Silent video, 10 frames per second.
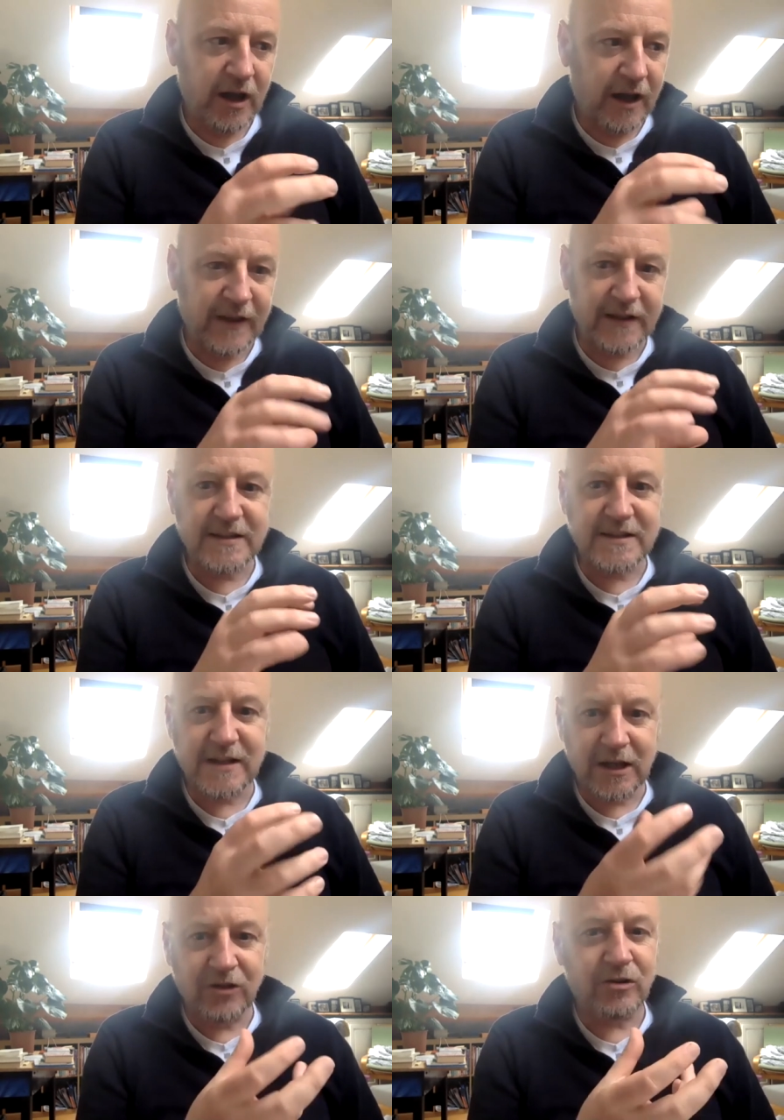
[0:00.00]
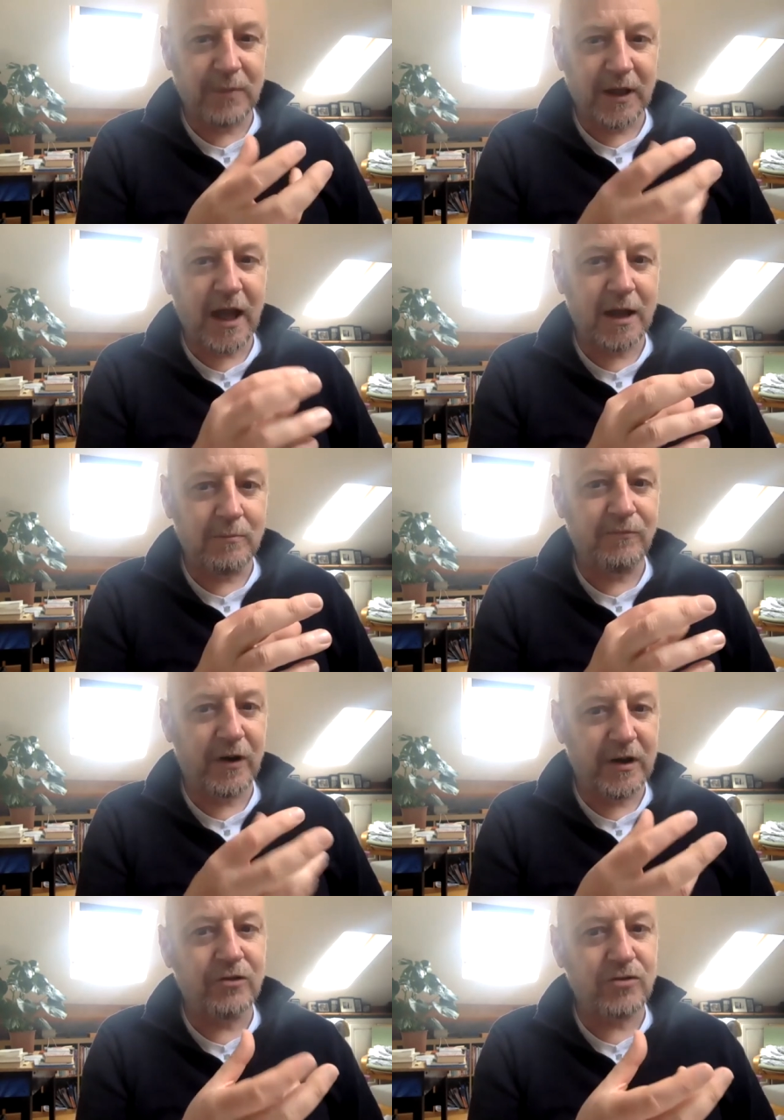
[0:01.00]
And that distinction became
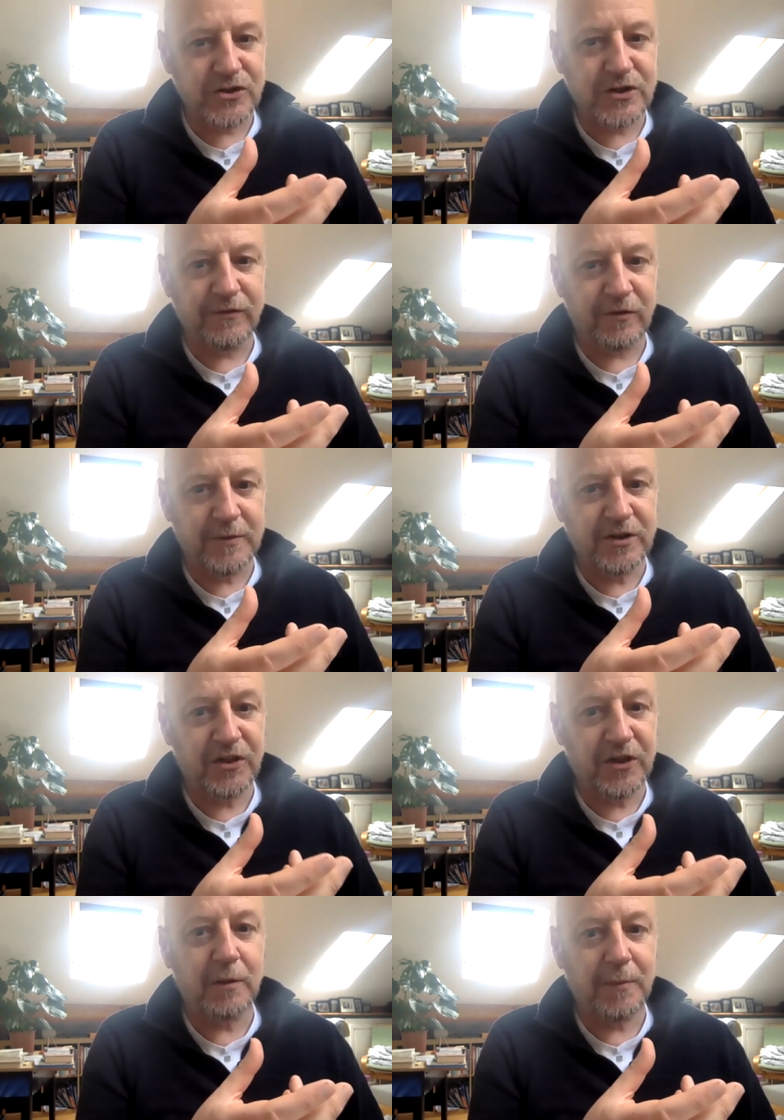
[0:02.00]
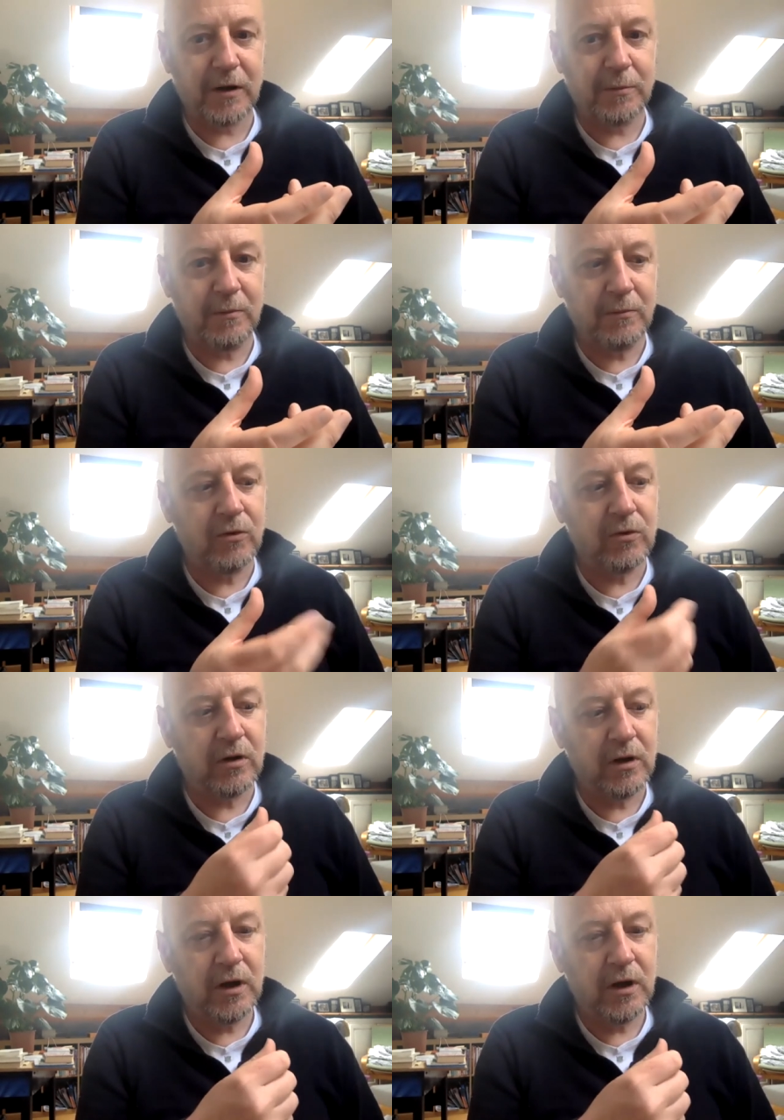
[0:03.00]
very interesting for me to think about a bit more.